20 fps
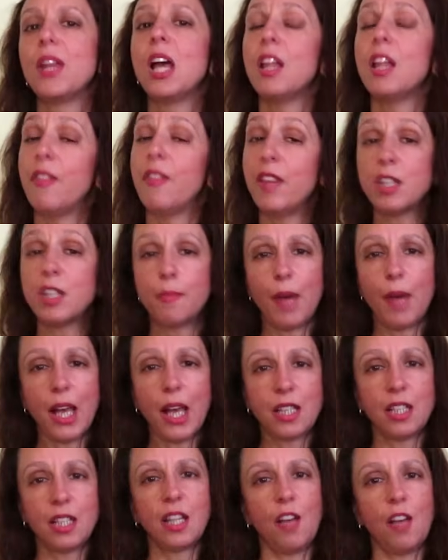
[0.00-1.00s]
This makes
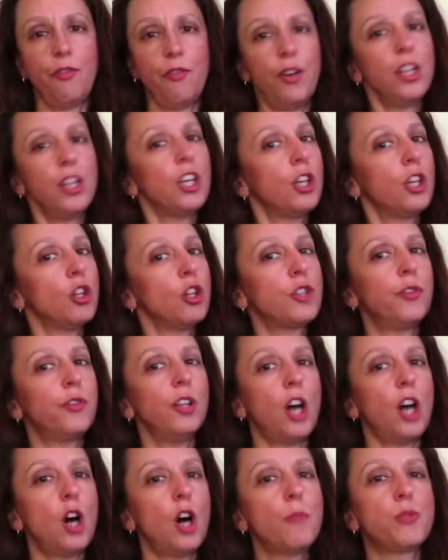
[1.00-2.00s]
it a very useful
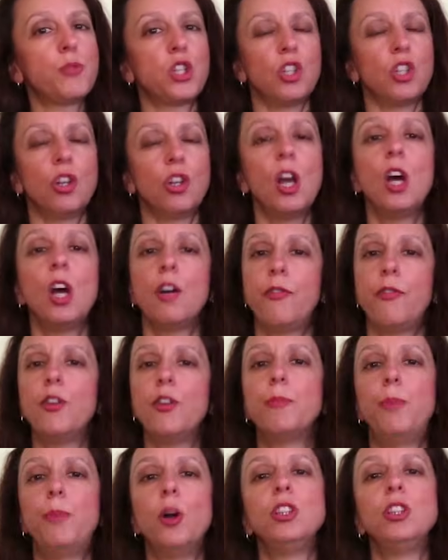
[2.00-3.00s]
option for
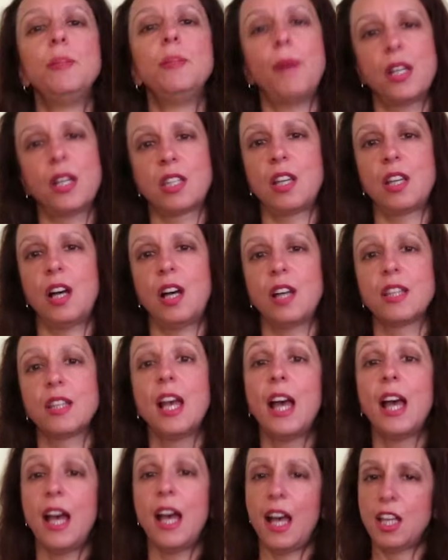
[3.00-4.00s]
body massage,
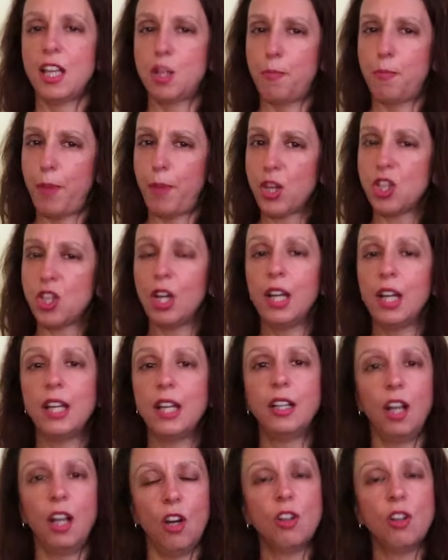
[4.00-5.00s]
especially in
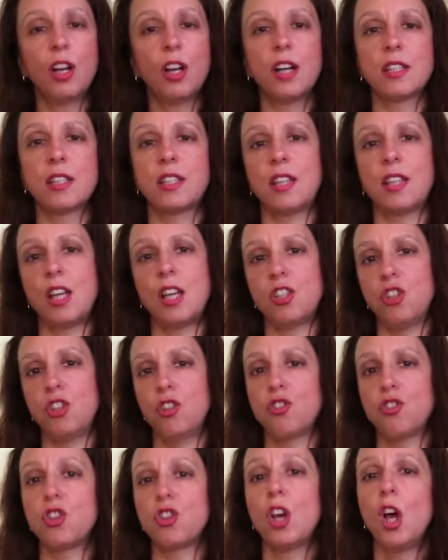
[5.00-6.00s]
longer
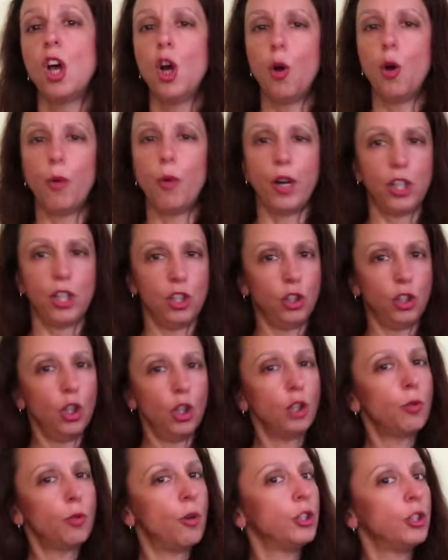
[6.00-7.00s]
sessions where you don't
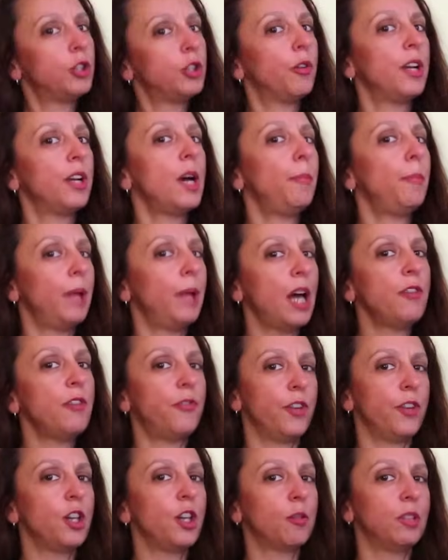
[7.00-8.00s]
want to reapply
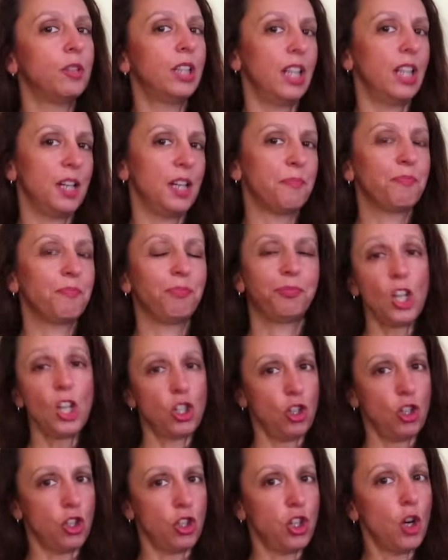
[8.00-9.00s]
frequently.
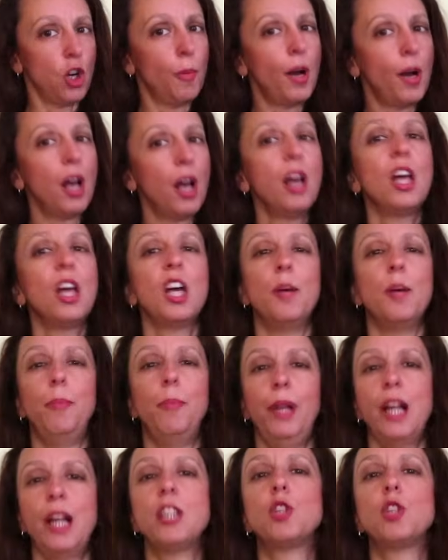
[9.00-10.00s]
Jojoba
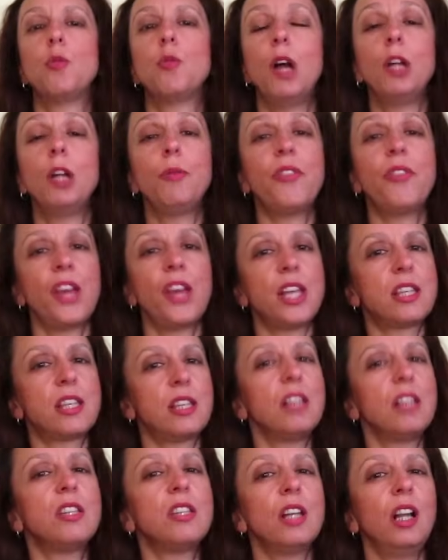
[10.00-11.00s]
blends well with
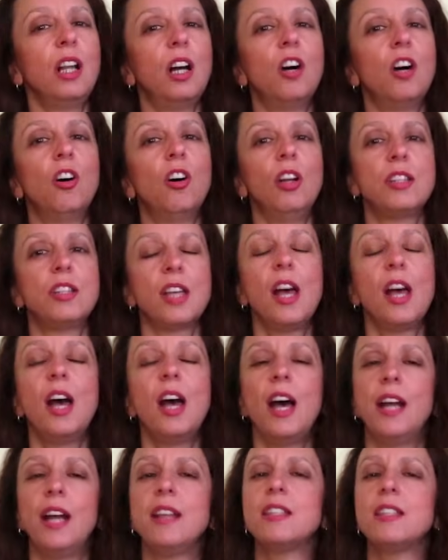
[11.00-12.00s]
essential oils and
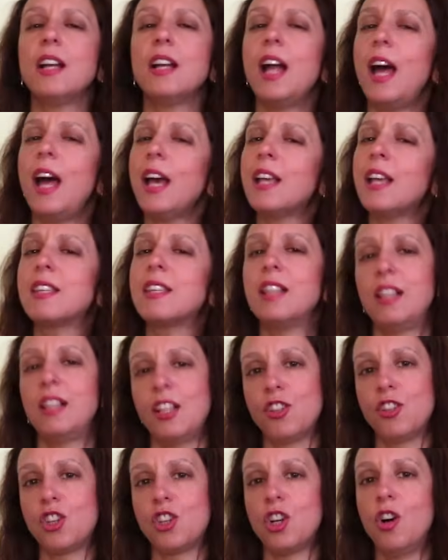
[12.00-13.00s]
is an excellent
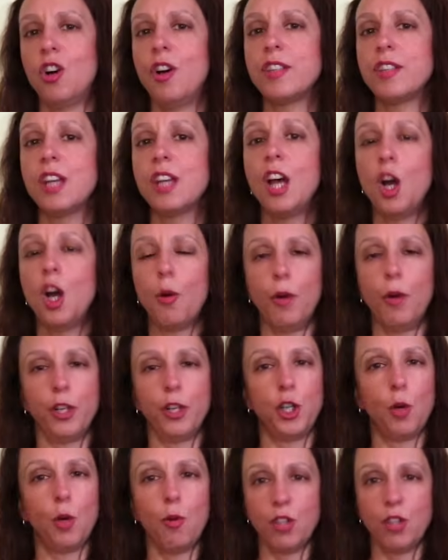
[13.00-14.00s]
choice when you
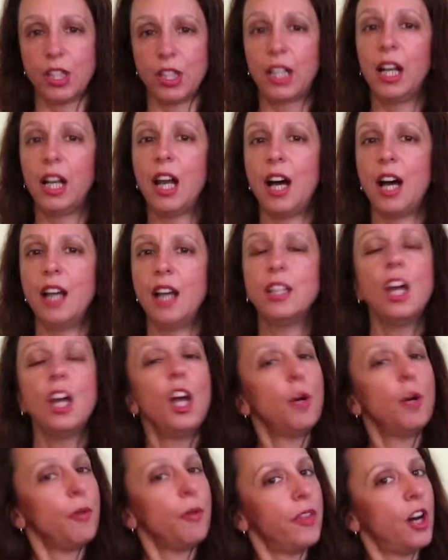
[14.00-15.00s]
want glide
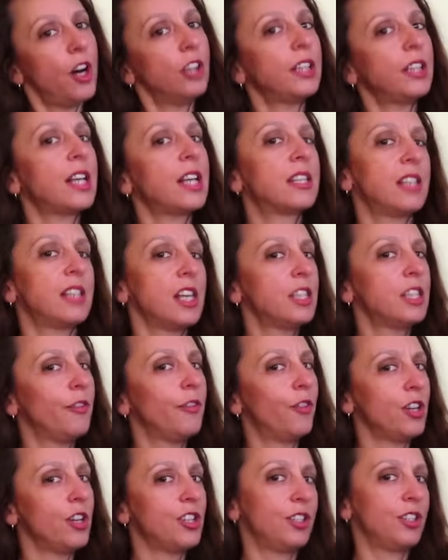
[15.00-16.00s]
without excessive
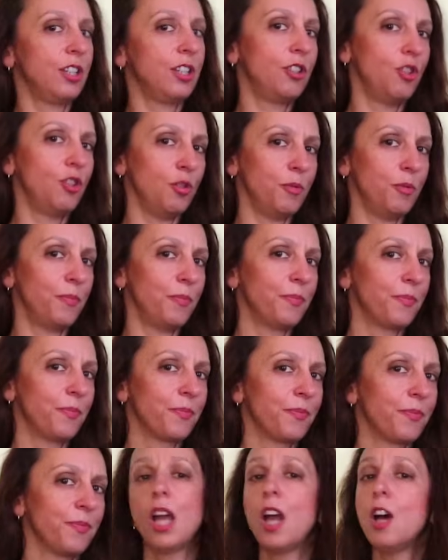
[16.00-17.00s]
residue.
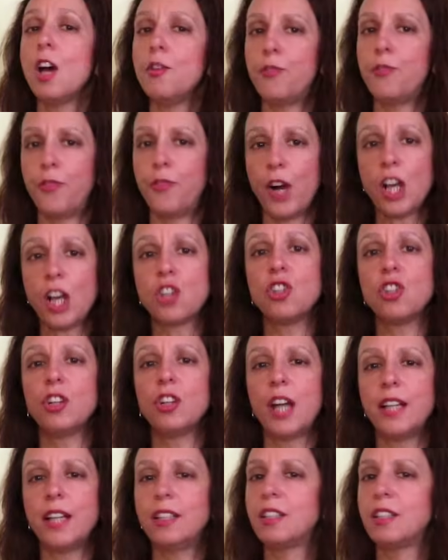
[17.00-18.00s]

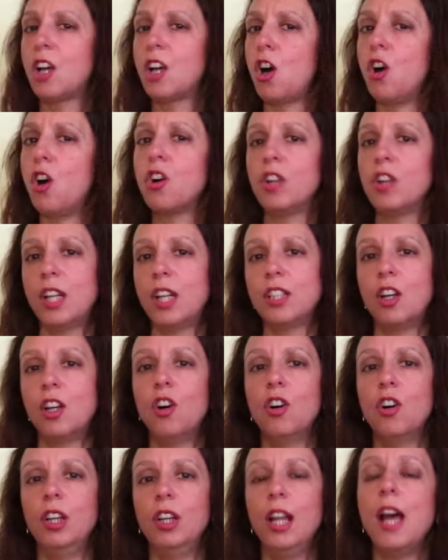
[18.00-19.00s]
Fractionated coconut
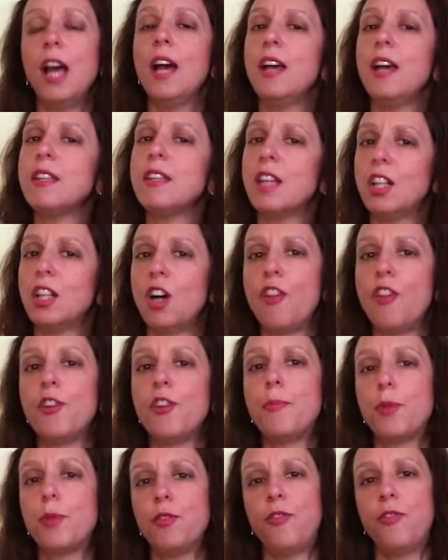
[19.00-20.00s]
oil is another
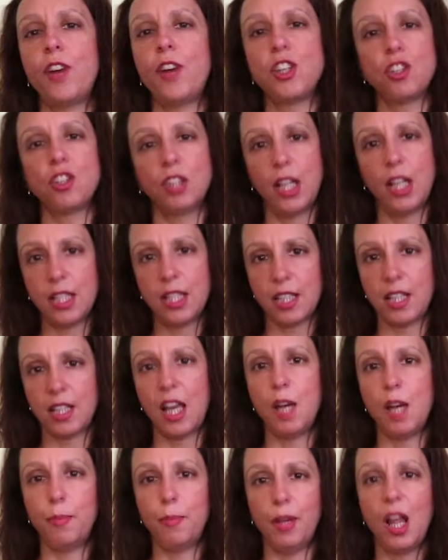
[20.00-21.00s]
professional
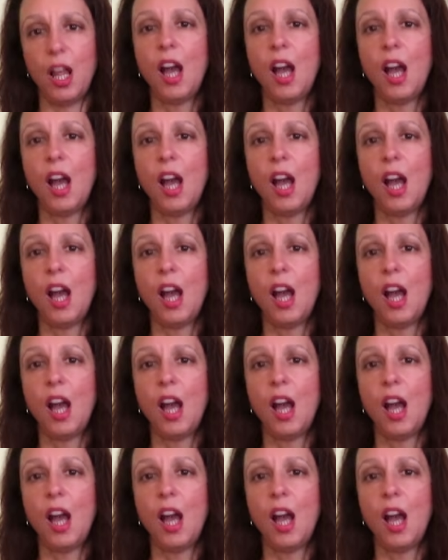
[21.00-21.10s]
staple.